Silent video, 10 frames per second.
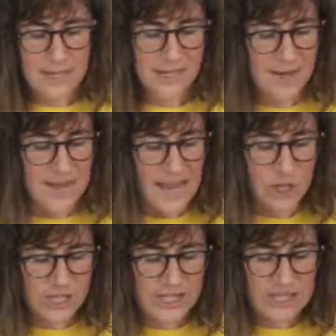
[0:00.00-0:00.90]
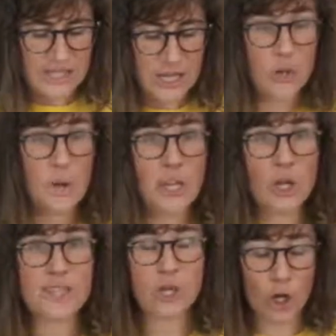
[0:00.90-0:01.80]
So again, you're just continuing
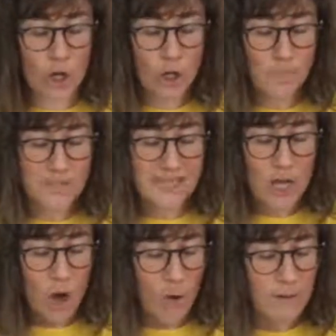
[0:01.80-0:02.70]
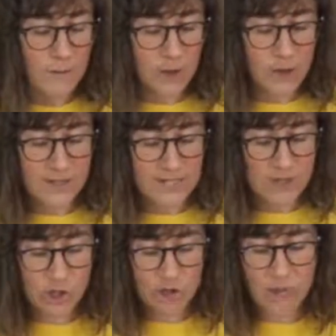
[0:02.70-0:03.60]
using your loops, or if you're
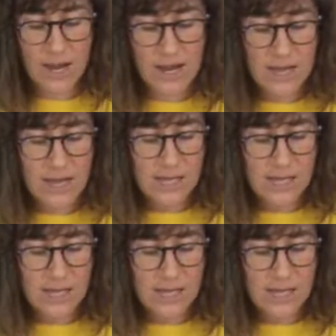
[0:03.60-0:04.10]
using string,